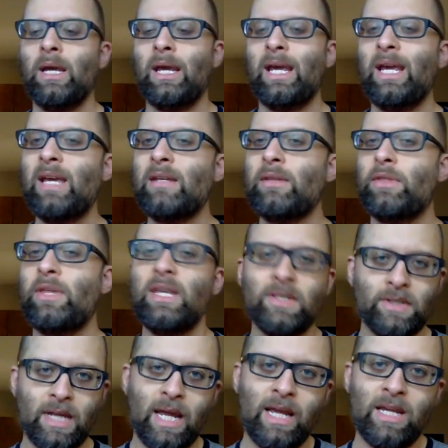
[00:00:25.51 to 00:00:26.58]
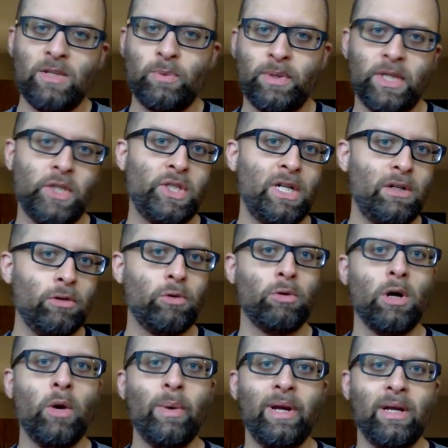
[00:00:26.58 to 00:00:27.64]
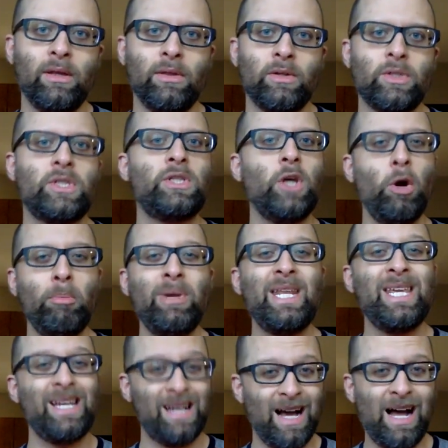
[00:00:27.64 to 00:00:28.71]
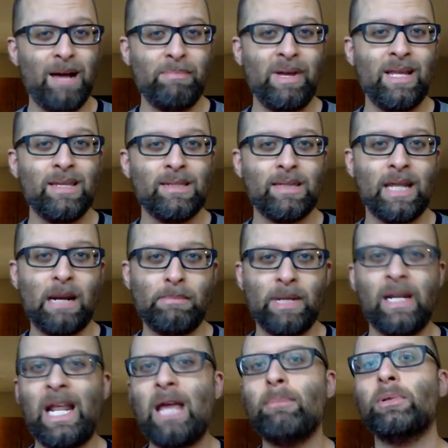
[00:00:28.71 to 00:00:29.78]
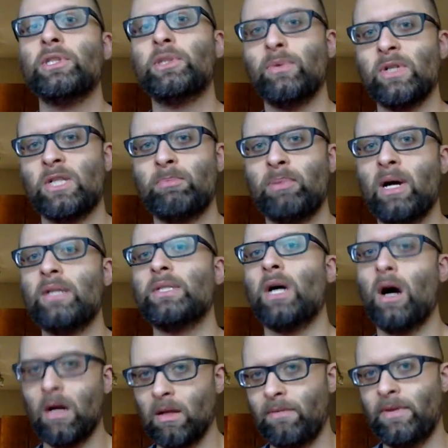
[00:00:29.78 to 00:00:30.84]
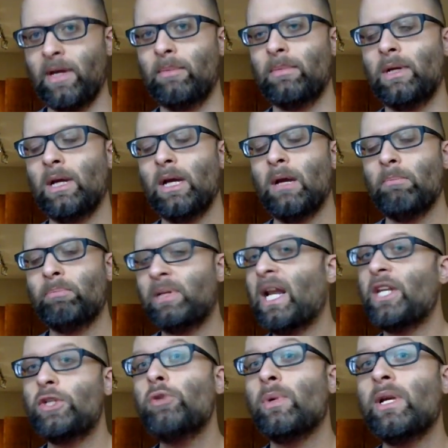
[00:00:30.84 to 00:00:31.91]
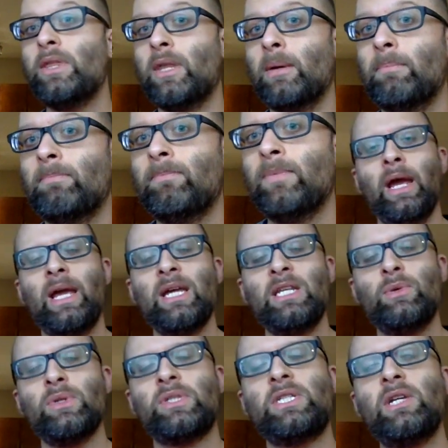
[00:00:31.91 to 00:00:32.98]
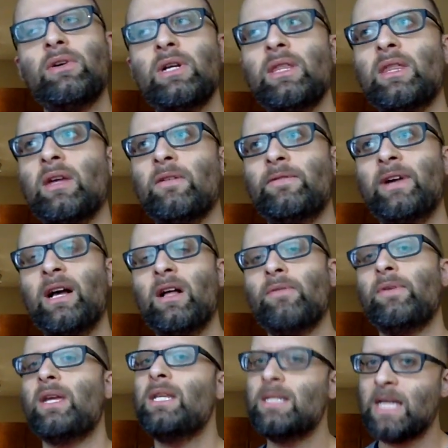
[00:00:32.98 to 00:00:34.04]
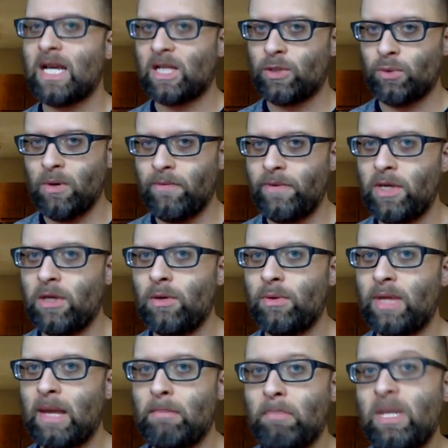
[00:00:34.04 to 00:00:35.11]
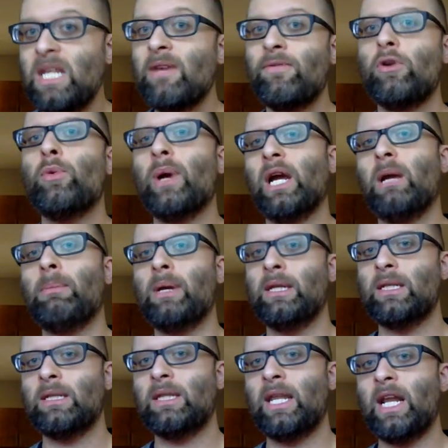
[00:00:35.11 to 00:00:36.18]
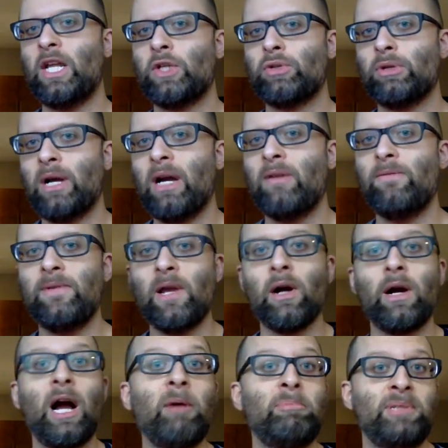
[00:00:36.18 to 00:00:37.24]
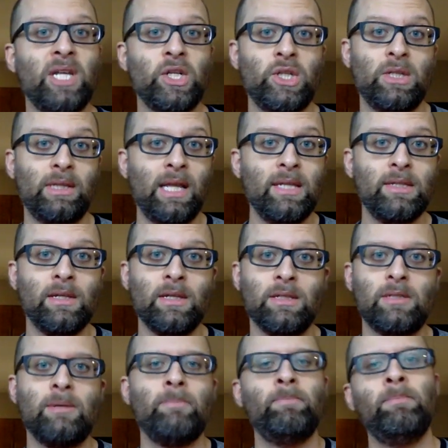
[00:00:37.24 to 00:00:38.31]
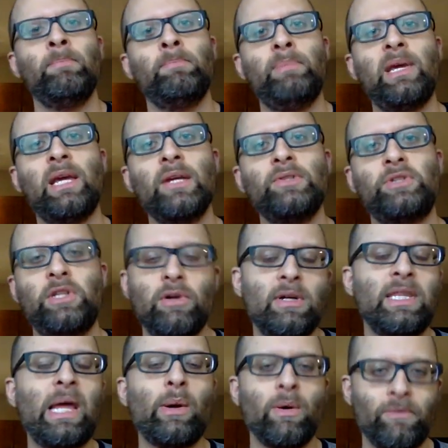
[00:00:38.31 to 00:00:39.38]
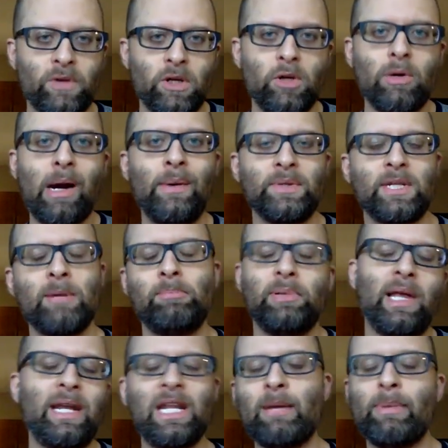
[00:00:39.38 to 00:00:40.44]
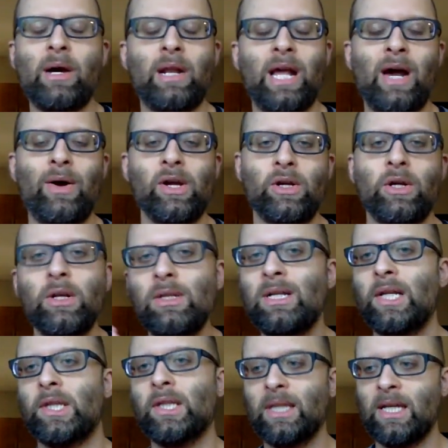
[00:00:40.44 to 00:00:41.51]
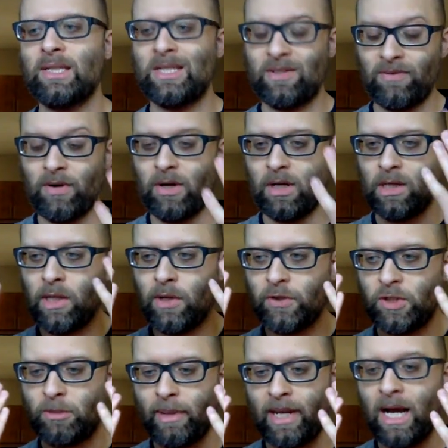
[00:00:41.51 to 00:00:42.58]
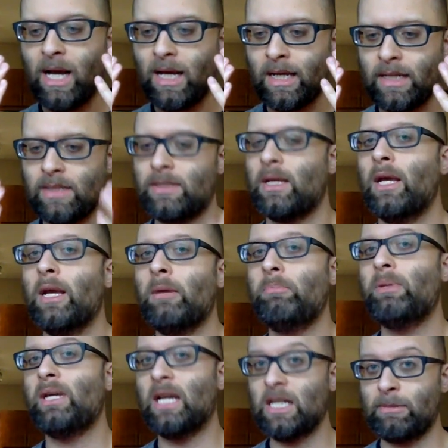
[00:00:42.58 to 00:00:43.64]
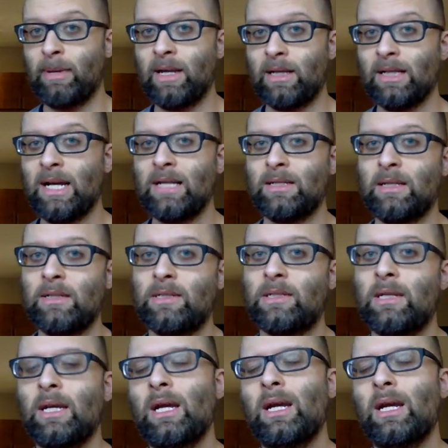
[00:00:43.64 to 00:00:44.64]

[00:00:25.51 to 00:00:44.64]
And these days, with the channel growing, there's so many comments that I'm not able to respond to all of them. But I do read them. And it was during the Valve Index review that many of you recommended that I try VR Optician lenses. Because during that review, I was complaining about how I couldn't get the lenses very close to my eyes because of my glasses.